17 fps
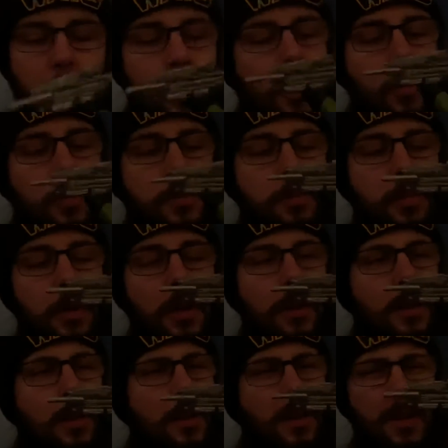close. But
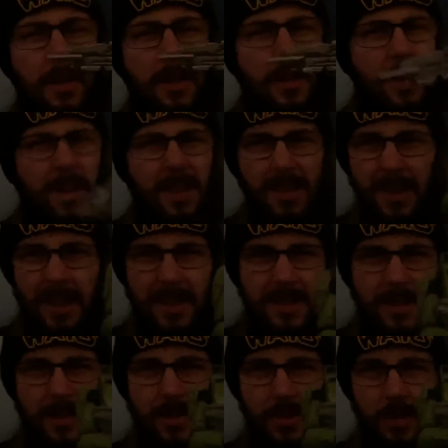this
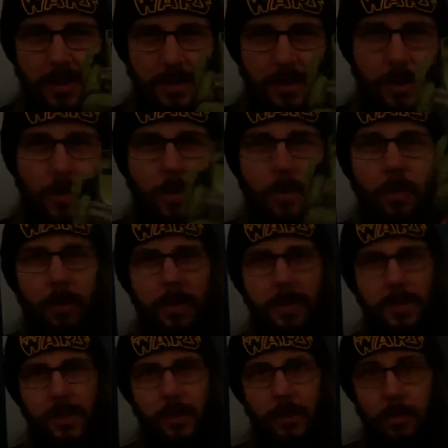is just so cool. It's
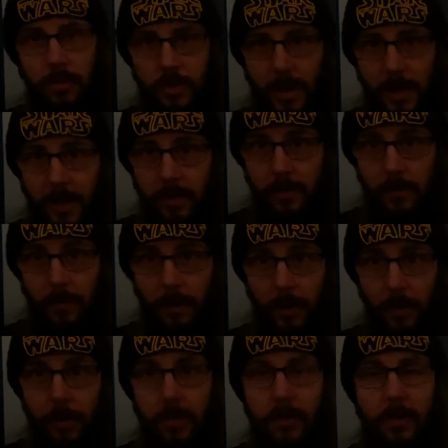a huge action
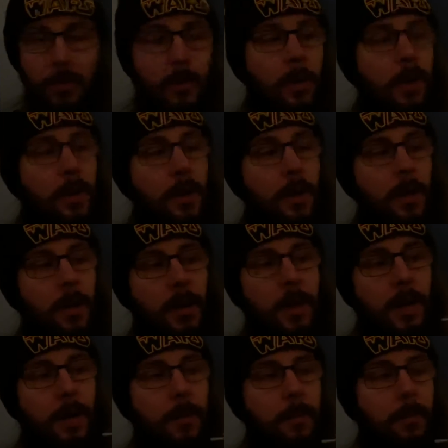figure too.
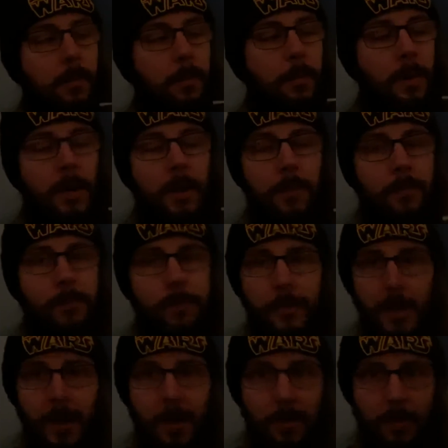But
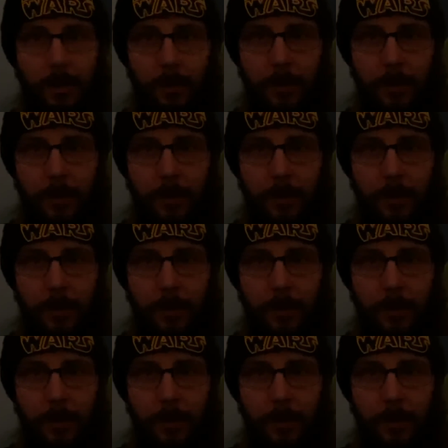yeah, let